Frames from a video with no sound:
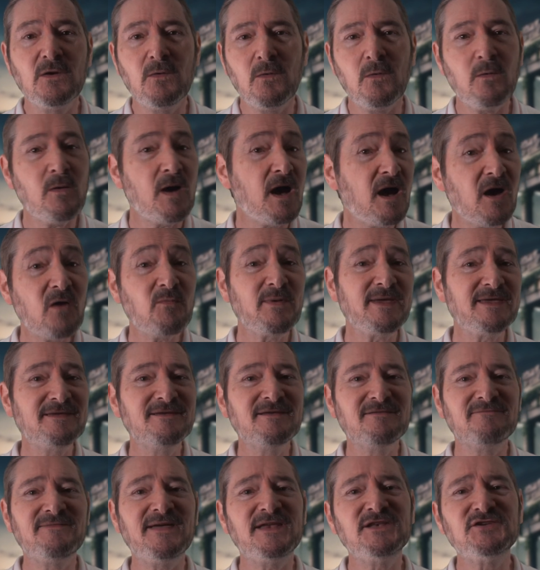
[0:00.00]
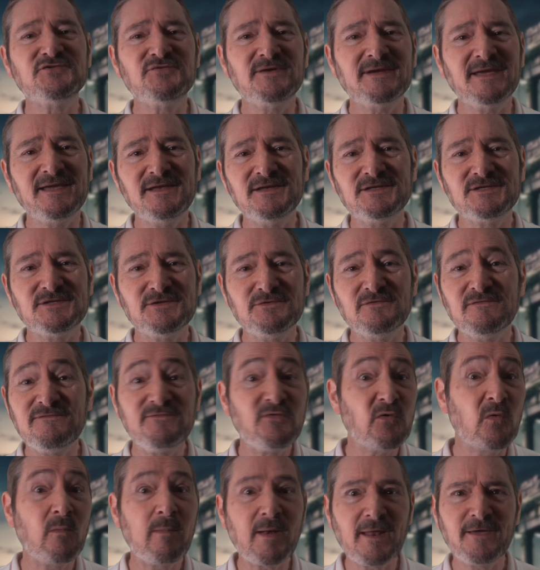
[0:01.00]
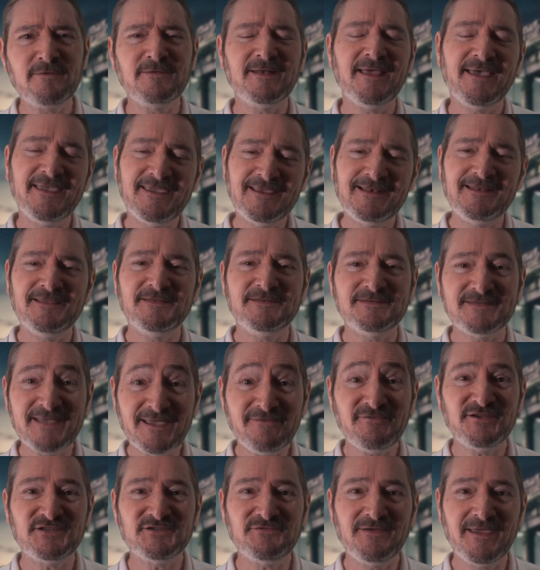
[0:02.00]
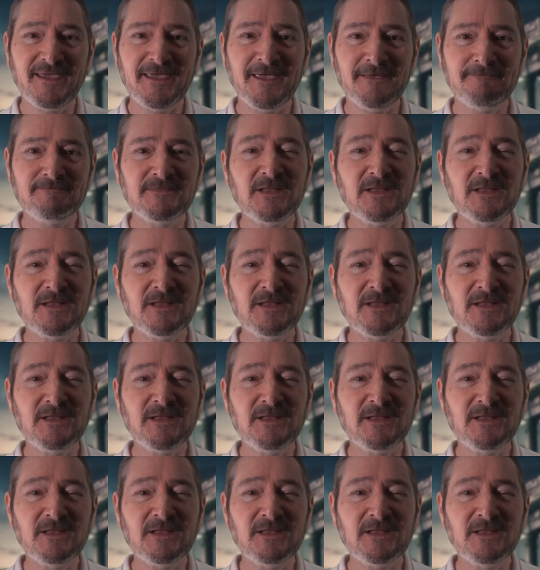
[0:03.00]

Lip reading: or are we venturing into full-blown alien territory here?